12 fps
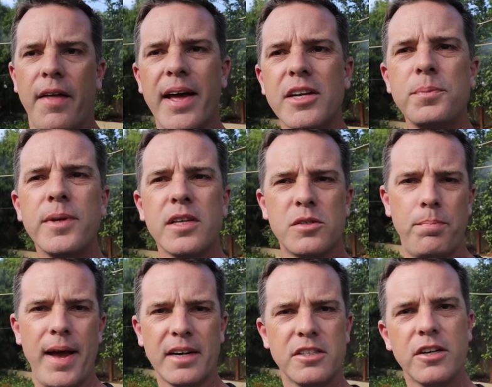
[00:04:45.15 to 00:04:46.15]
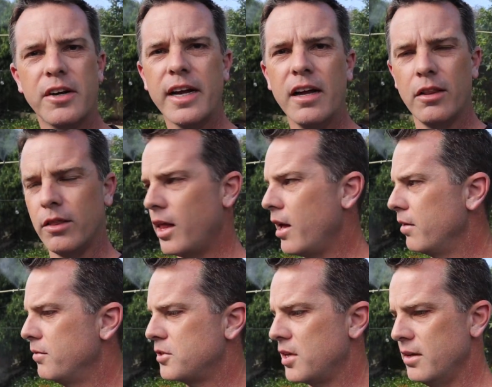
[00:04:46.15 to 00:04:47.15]
And that is because bacteria
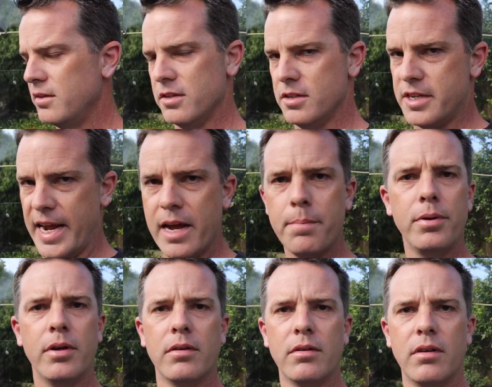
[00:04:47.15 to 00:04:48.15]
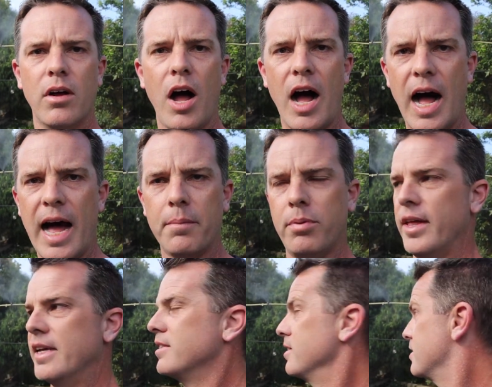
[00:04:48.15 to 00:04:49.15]
loves damp hot
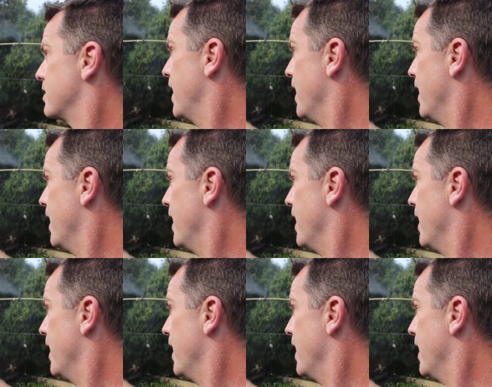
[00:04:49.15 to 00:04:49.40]
places.